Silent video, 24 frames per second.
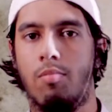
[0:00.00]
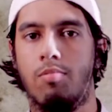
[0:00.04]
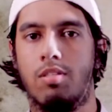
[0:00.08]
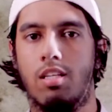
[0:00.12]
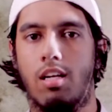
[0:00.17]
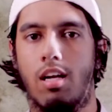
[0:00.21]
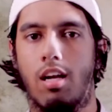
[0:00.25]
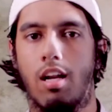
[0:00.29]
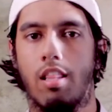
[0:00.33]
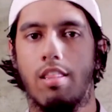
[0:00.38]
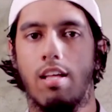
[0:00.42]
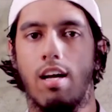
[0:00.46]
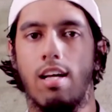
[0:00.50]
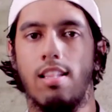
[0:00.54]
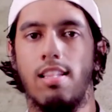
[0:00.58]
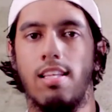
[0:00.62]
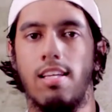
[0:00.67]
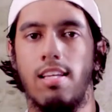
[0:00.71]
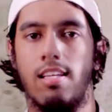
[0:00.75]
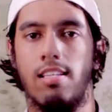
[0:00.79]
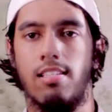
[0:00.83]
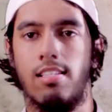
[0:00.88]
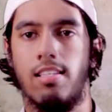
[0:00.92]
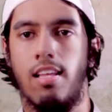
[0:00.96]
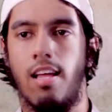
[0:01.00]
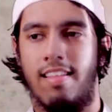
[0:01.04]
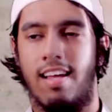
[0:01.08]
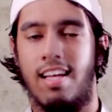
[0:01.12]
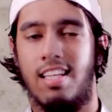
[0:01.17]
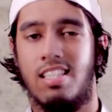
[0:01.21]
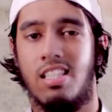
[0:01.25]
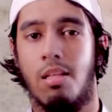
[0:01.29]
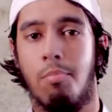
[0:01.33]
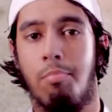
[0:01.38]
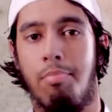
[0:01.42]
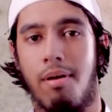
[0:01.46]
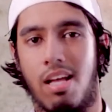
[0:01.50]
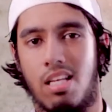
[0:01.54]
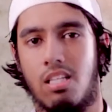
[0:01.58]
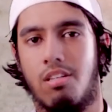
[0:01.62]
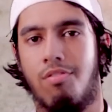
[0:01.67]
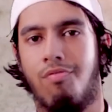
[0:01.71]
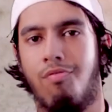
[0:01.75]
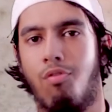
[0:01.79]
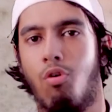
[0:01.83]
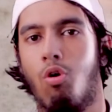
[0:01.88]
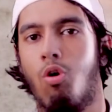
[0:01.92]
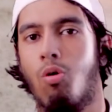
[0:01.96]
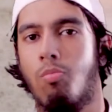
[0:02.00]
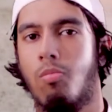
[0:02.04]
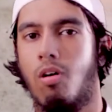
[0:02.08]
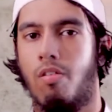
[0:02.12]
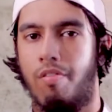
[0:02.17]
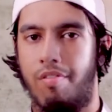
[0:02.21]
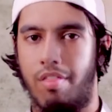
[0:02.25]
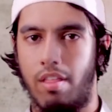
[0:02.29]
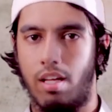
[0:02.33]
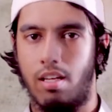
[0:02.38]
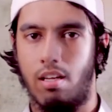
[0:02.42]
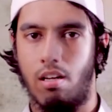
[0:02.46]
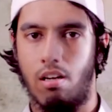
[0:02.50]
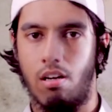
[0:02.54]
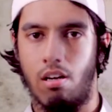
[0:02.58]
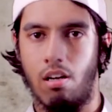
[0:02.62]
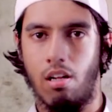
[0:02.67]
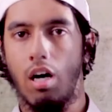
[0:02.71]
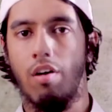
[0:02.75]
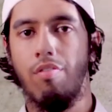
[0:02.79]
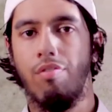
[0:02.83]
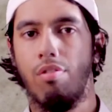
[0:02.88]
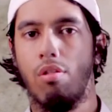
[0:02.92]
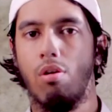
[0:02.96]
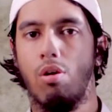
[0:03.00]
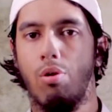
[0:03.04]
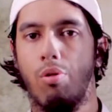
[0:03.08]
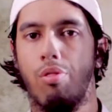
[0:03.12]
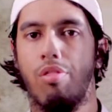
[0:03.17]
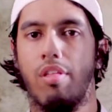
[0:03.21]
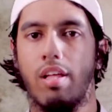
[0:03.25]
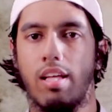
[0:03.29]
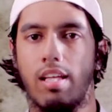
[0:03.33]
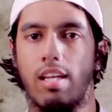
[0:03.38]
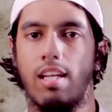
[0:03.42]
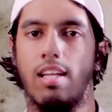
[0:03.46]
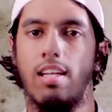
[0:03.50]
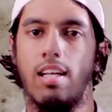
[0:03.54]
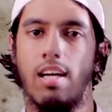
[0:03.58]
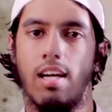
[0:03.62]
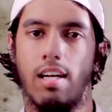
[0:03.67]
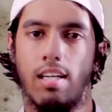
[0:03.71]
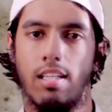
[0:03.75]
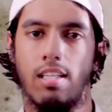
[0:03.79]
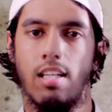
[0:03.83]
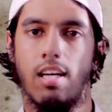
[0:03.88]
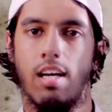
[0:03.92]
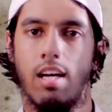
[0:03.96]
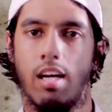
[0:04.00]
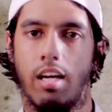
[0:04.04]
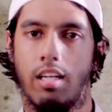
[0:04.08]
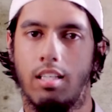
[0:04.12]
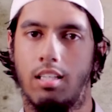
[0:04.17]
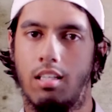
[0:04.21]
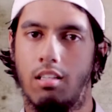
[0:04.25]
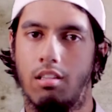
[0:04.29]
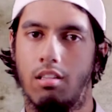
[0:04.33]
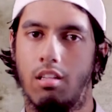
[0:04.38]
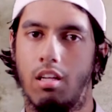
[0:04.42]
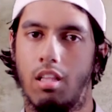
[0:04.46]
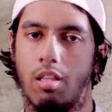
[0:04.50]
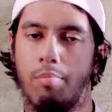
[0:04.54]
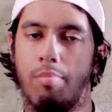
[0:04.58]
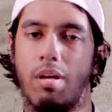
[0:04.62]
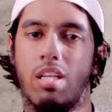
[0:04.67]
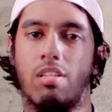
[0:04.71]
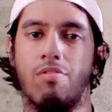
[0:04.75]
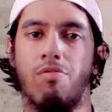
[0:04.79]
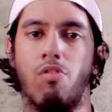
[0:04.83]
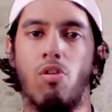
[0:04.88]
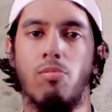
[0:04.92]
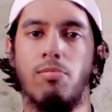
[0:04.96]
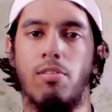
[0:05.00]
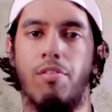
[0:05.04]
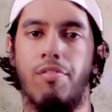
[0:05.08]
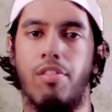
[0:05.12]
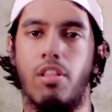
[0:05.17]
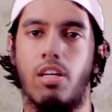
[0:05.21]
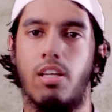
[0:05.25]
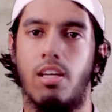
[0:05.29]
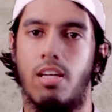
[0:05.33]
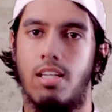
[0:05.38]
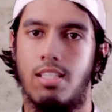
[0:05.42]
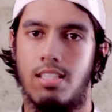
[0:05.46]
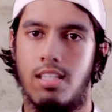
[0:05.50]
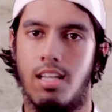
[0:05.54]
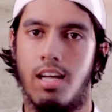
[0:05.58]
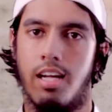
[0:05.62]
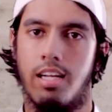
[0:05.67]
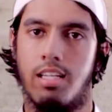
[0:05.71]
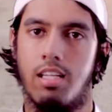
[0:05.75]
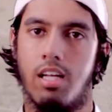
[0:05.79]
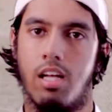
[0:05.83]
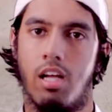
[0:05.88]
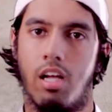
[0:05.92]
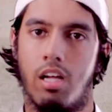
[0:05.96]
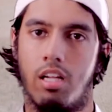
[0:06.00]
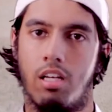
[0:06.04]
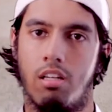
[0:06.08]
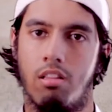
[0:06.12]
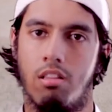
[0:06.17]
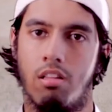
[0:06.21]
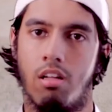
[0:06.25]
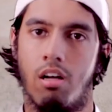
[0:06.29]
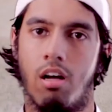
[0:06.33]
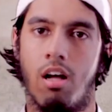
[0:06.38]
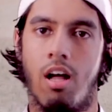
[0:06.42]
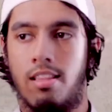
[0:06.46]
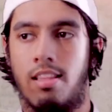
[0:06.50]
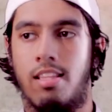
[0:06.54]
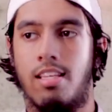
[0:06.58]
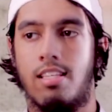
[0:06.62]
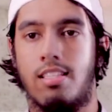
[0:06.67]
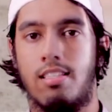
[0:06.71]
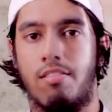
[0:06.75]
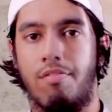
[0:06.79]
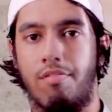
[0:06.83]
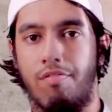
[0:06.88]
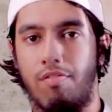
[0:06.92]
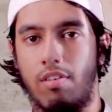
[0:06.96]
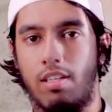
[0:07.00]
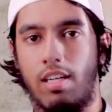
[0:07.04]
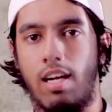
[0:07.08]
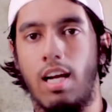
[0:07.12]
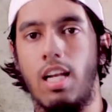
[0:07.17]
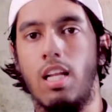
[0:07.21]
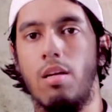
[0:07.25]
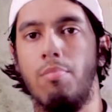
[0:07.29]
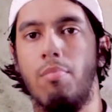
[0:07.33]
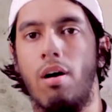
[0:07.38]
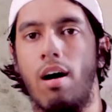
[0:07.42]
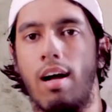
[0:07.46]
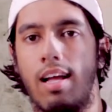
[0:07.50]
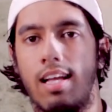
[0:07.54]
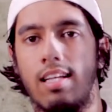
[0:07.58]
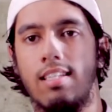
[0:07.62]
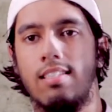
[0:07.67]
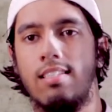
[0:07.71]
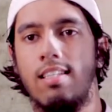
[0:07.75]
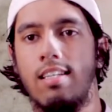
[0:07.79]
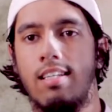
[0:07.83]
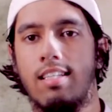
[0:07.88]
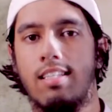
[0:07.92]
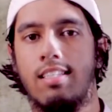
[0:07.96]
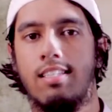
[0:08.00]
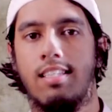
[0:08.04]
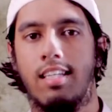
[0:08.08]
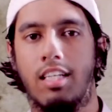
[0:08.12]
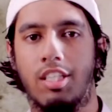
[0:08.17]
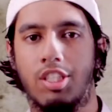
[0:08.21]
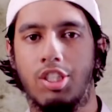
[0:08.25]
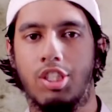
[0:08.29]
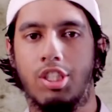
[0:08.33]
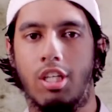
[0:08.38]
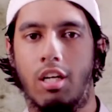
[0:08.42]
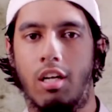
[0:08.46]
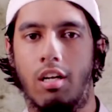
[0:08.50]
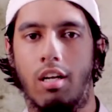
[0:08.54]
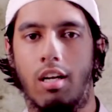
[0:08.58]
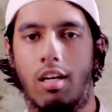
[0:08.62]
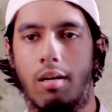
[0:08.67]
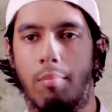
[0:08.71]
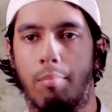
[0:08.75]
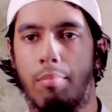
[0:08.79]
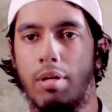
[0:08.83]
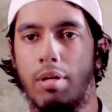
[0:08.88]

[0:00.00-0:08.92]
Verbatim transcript: it comes in another hadith that is the best form of dhikr. Afdhalu dhikri La ilaha illallah. The best form of dhikr is La ilaha illallah. This kalima is the distinction